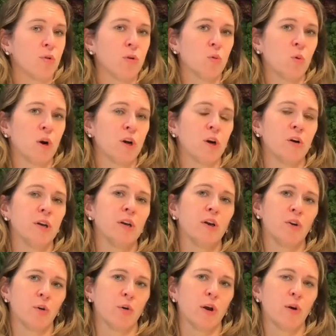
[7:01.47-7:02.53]
their water in
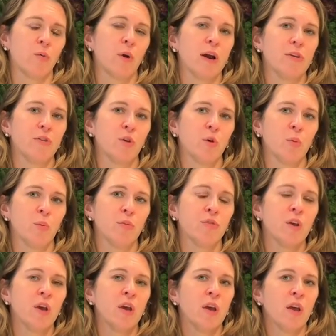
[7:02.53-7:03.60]
underground rhizomes
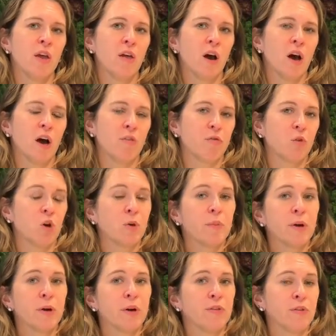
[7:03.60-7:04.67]
for long
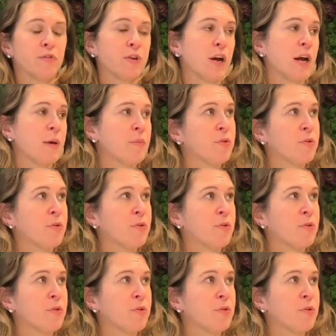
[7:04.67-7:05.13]
periods of time.